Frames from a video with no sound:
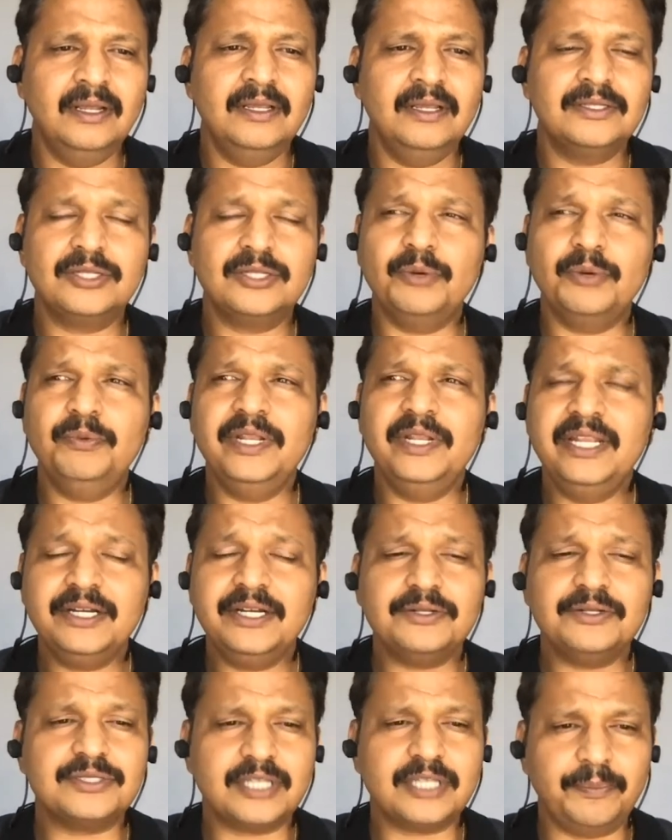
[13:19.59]
So we need
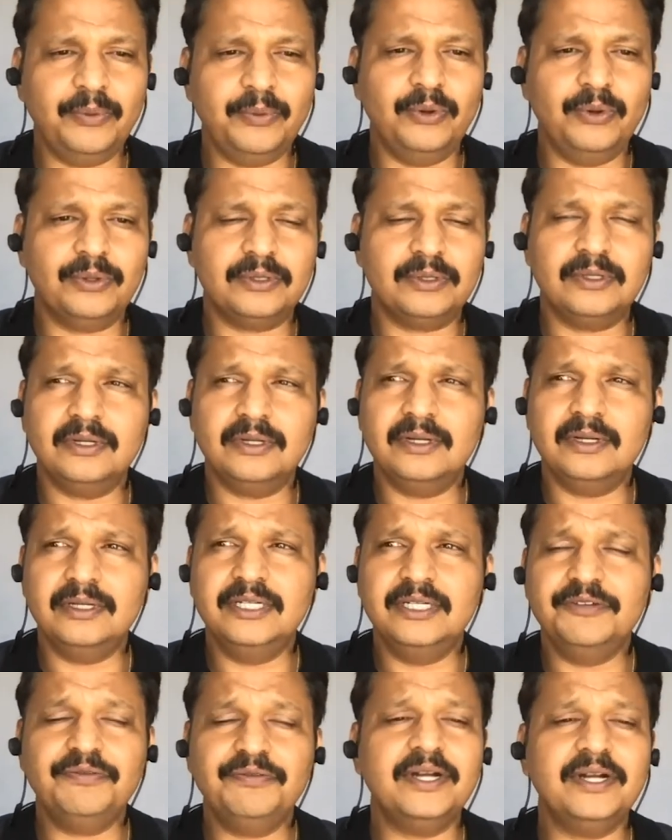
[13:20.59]
to support
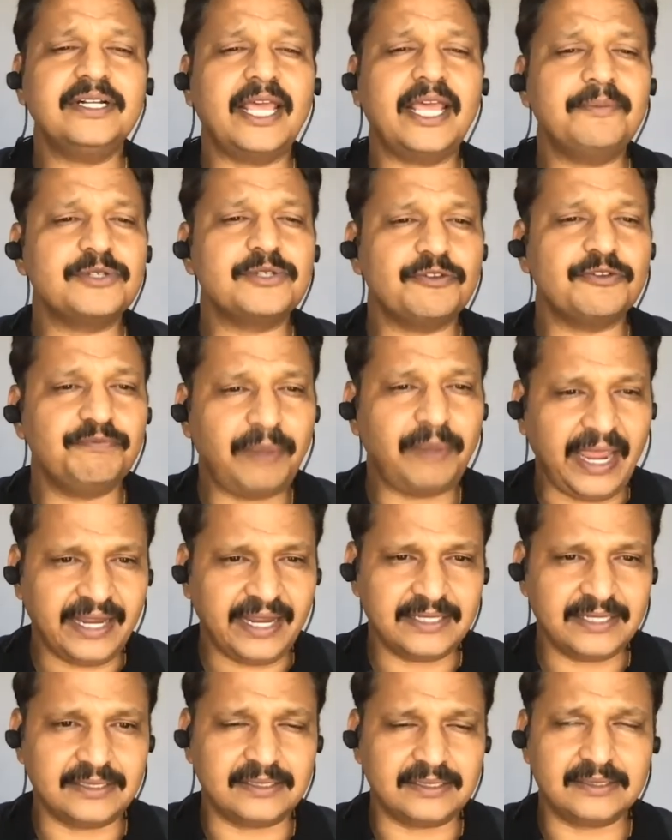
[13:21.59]
different types of
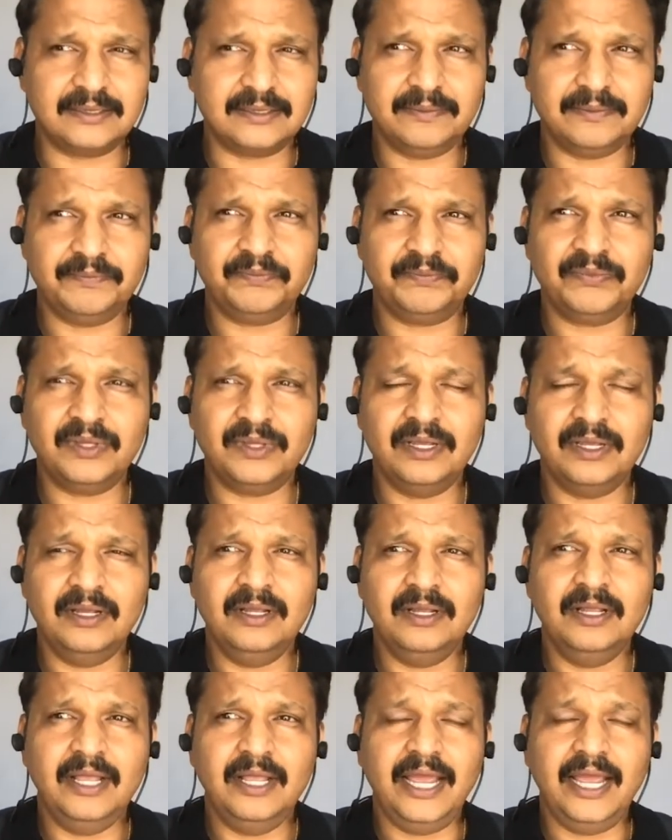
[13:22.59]
packages.
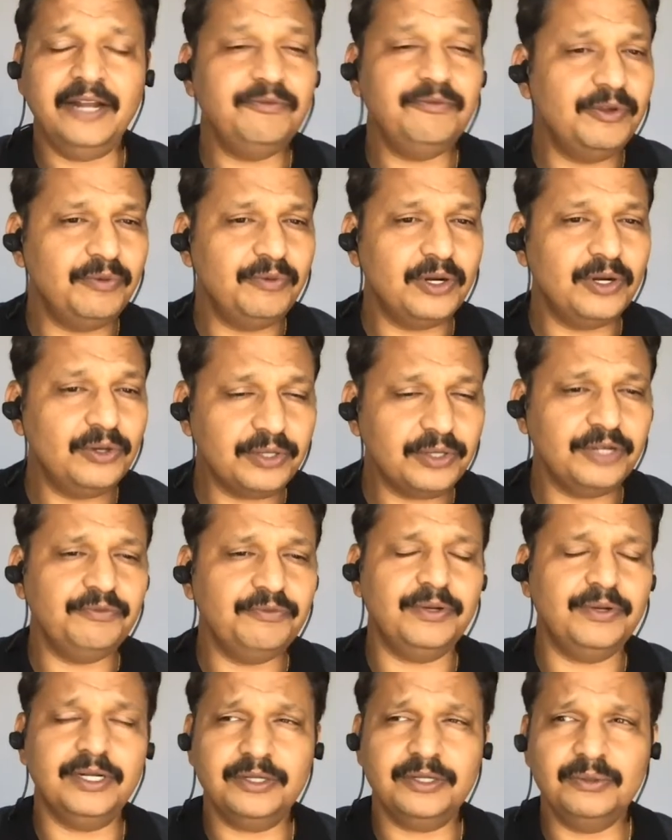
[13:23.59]
And we were looking
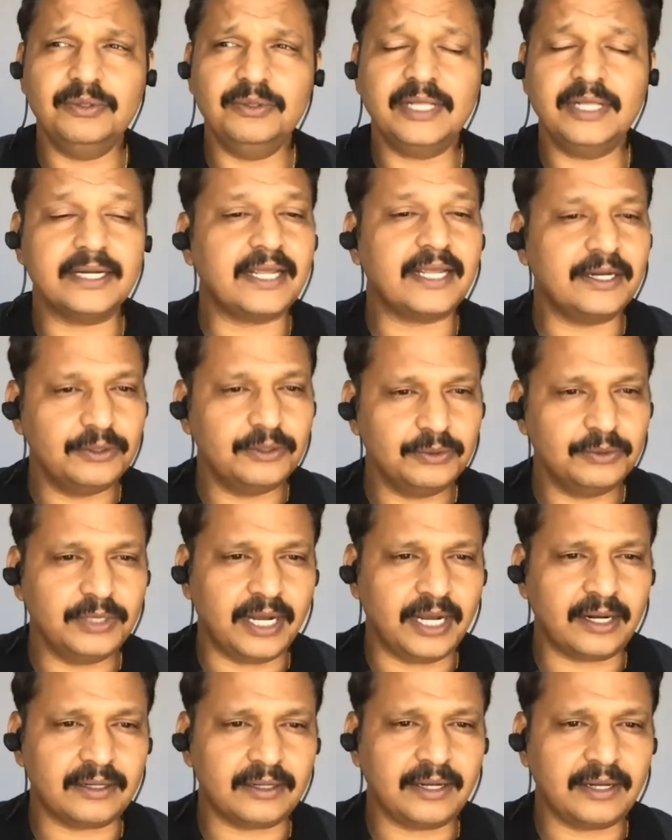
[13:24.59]
for a tool that can do
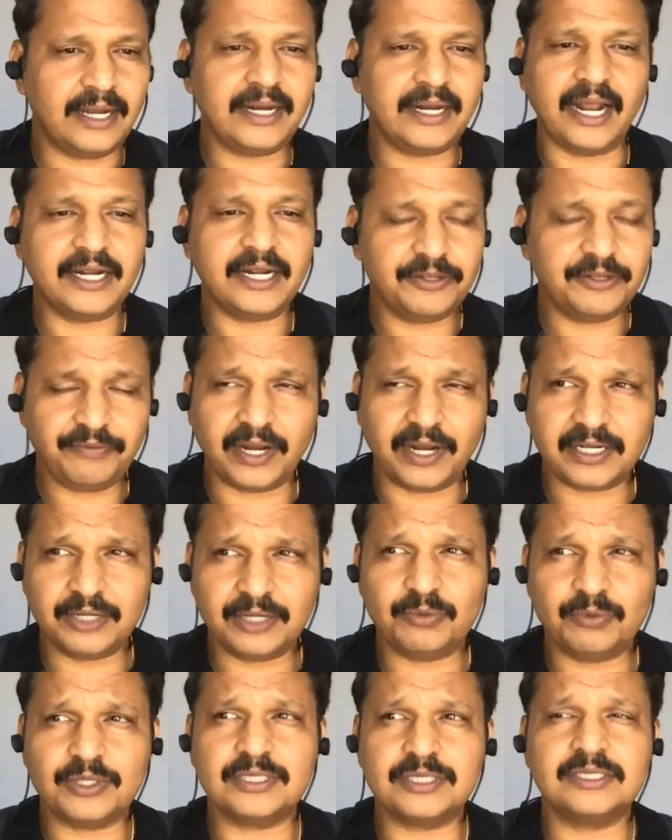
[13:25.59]
that. And Artifactory
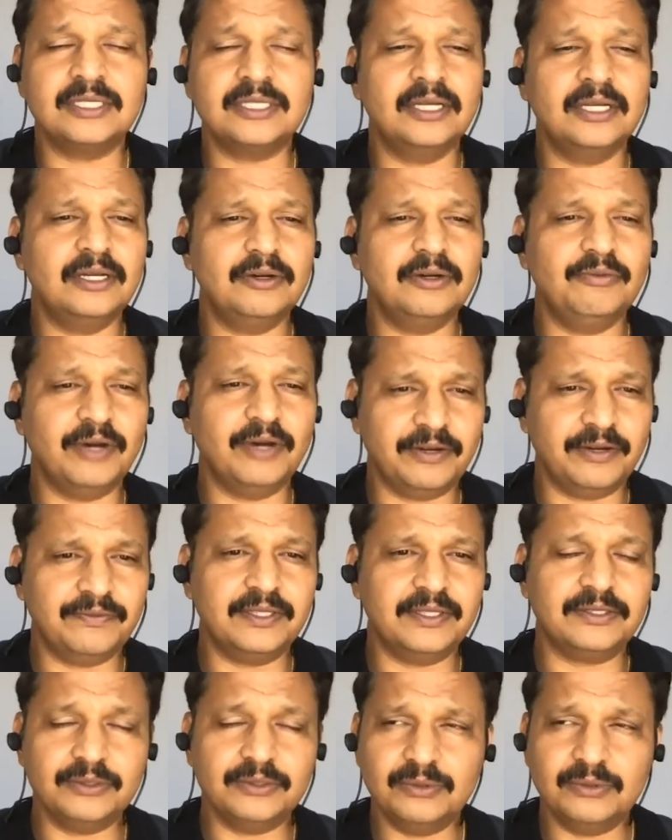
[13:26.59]
was one of
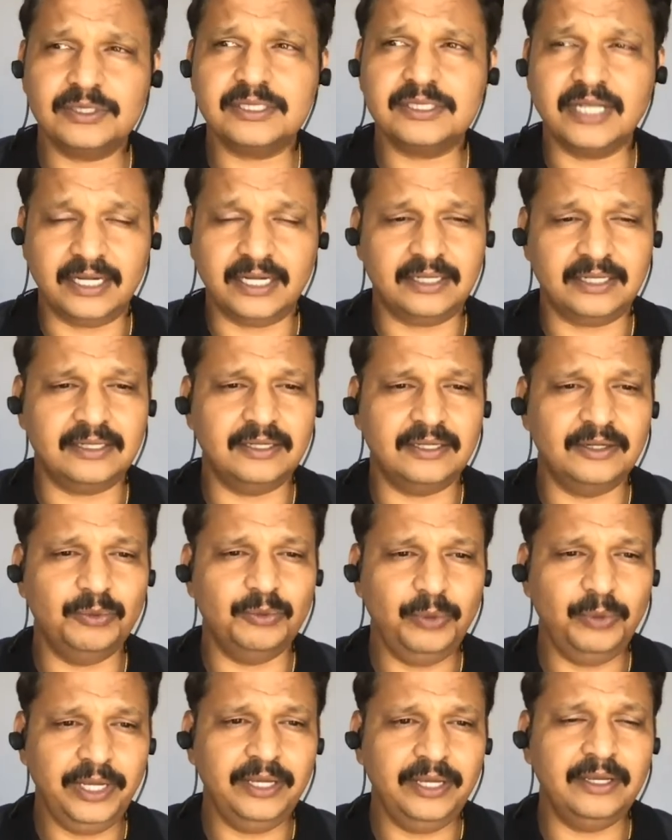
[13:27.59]
the tools that
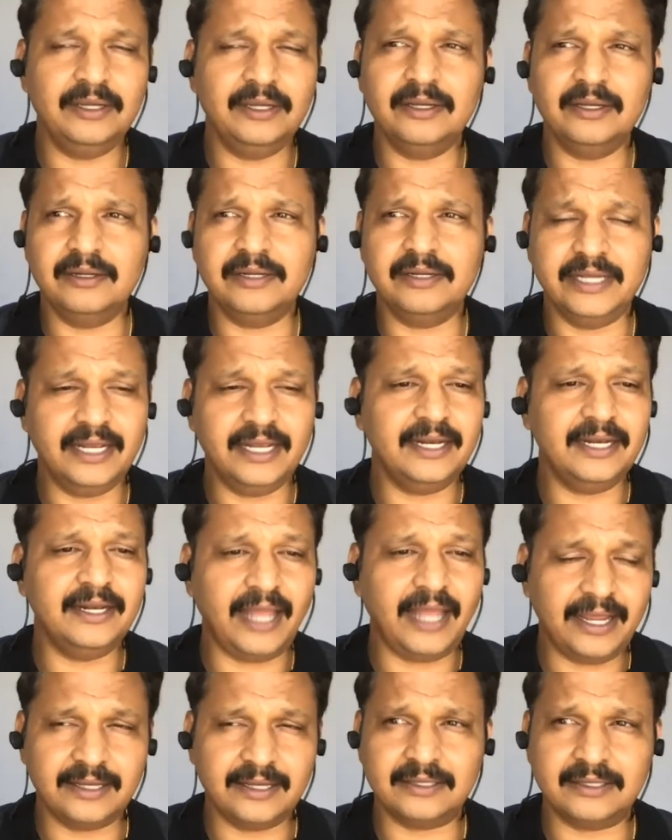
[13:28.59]
we really
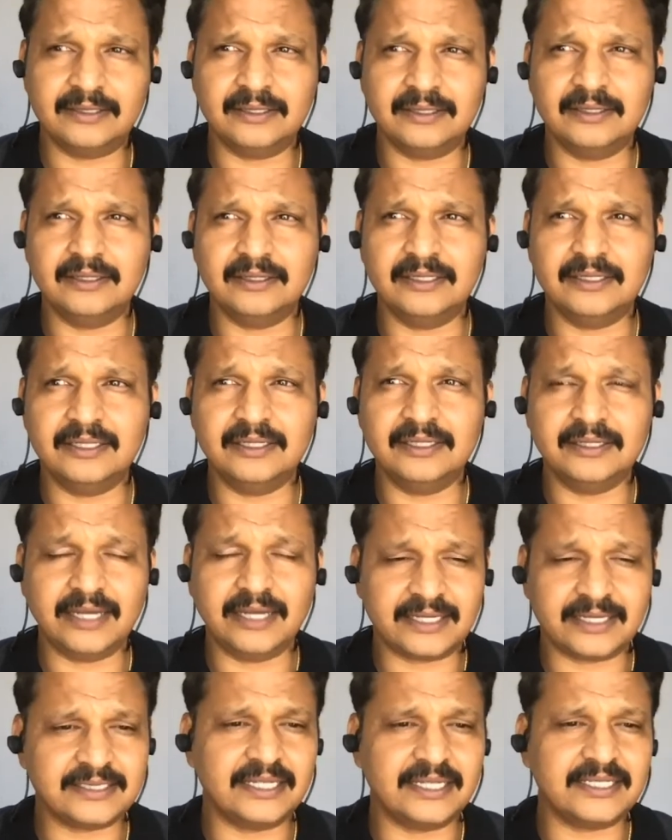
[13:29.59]
liked the
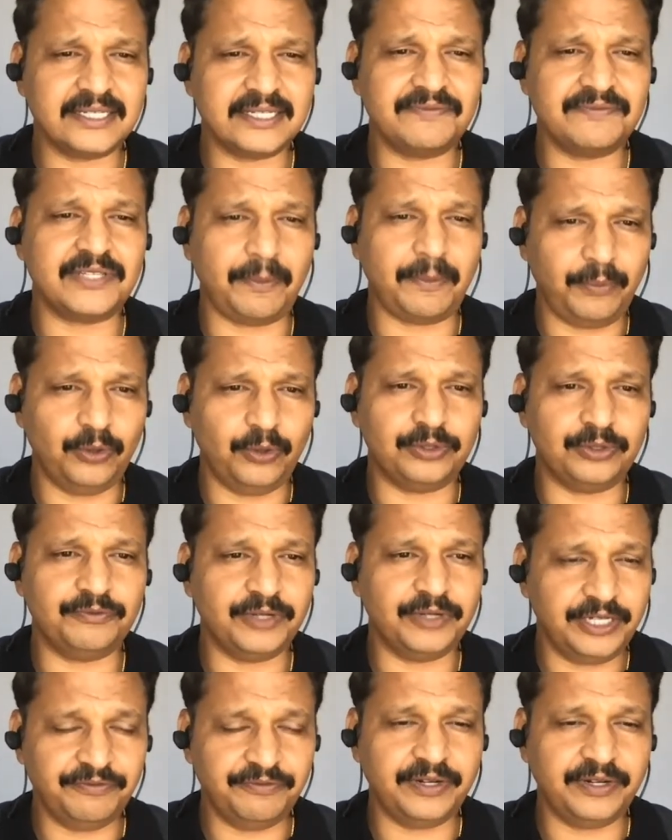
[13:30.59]
extensive support for
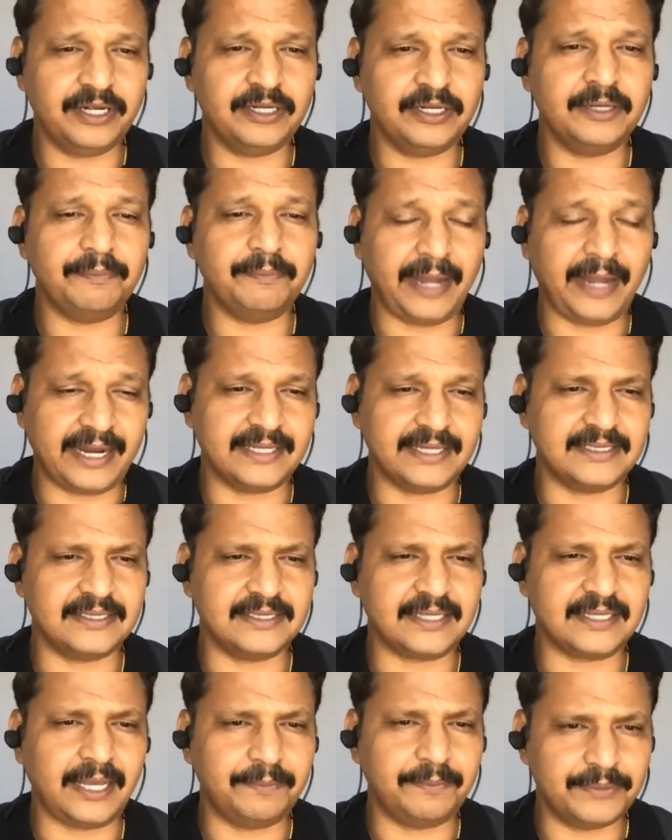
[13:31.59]
different package
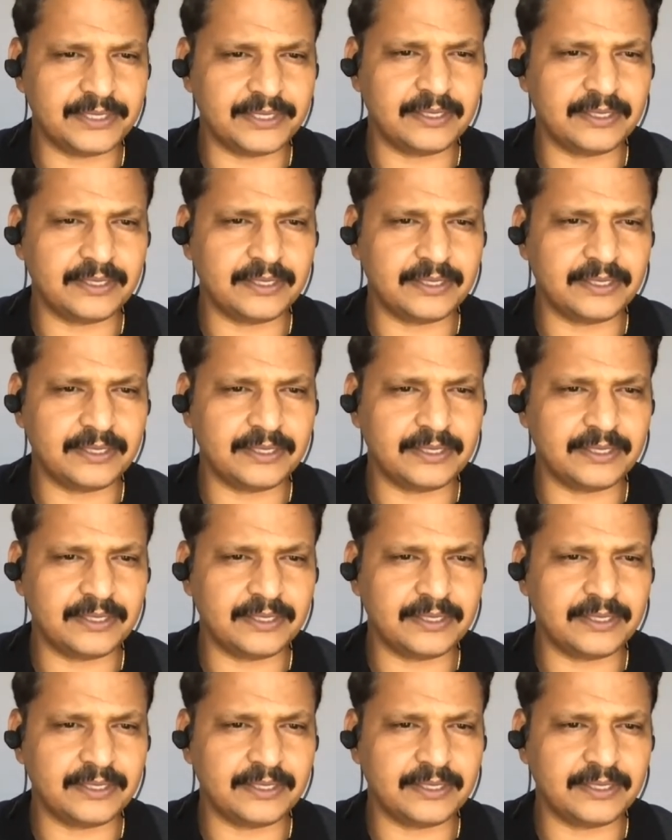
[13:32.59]
types.